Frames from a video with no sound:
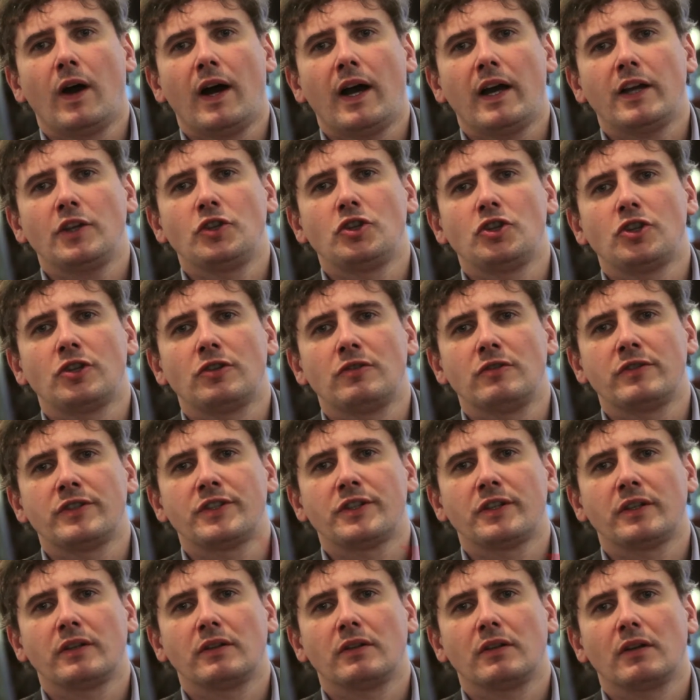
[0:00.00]
Why
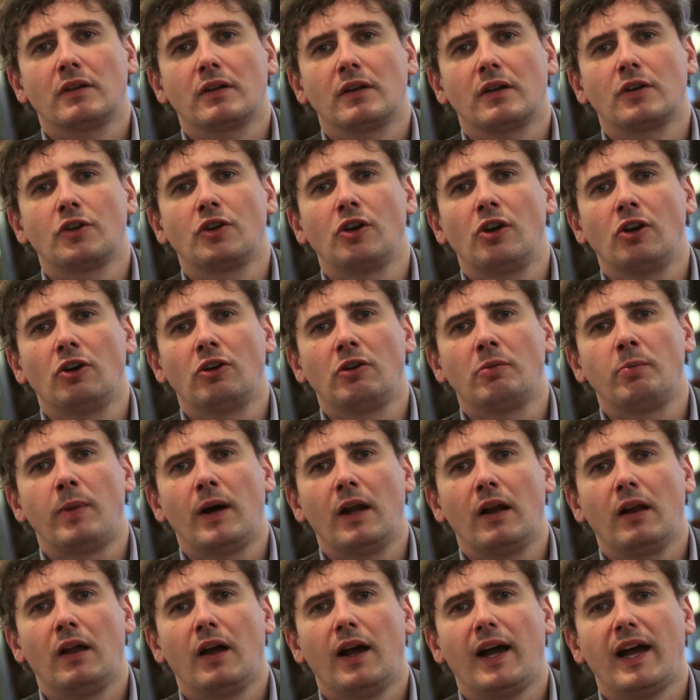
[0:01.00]
choosing a
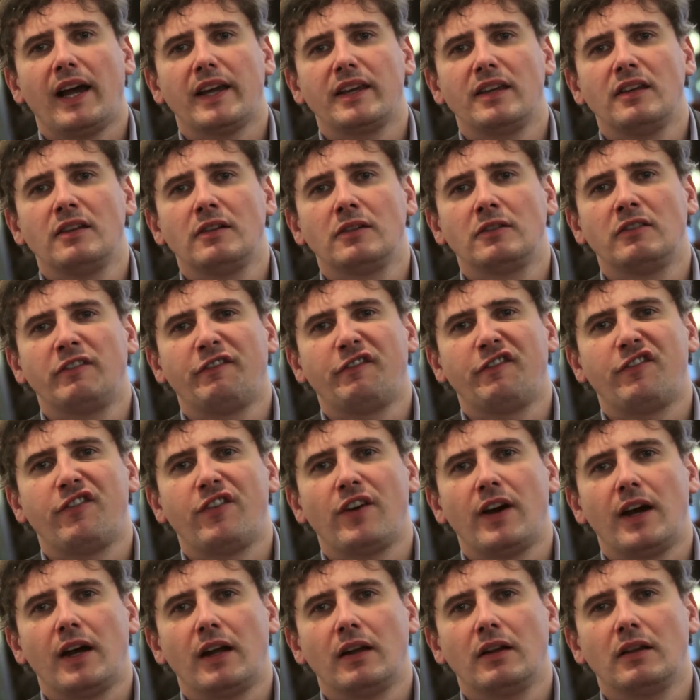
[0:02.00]
global high-yield
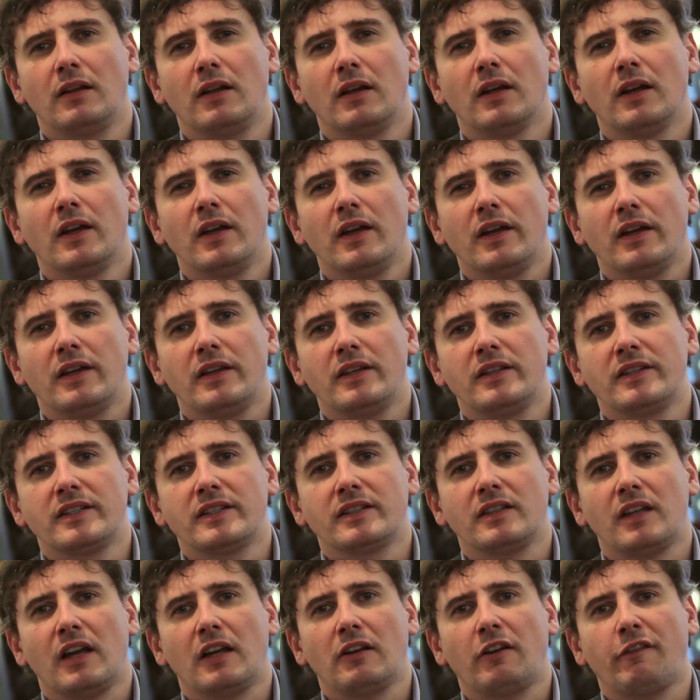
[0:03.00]
fund
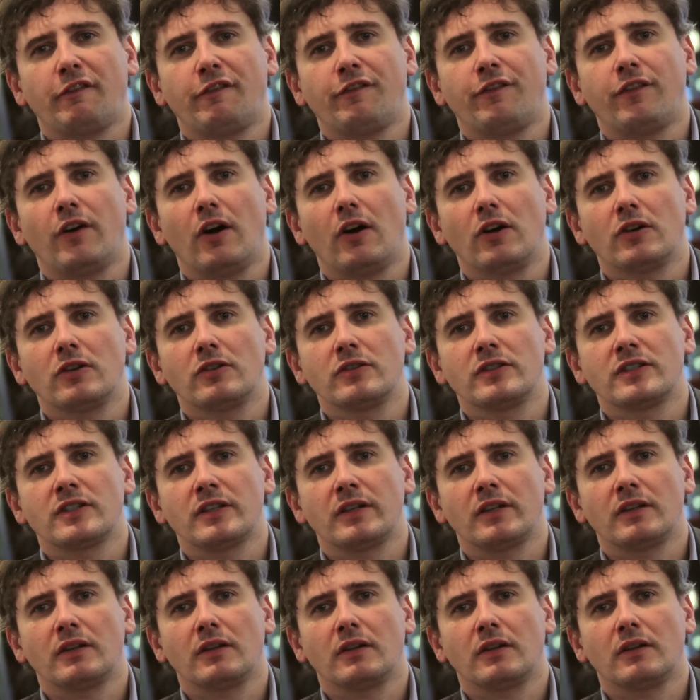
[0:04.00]
instead of
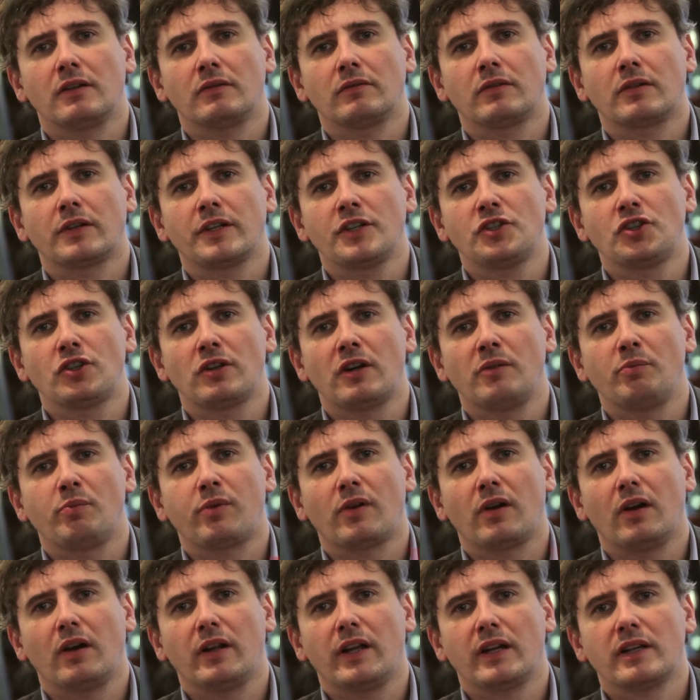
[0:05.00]
focusing on regional
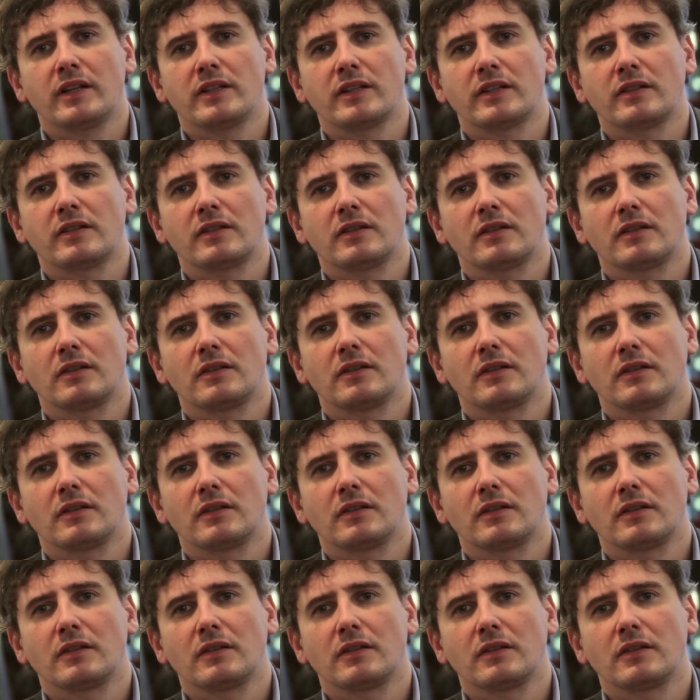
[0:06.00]
products?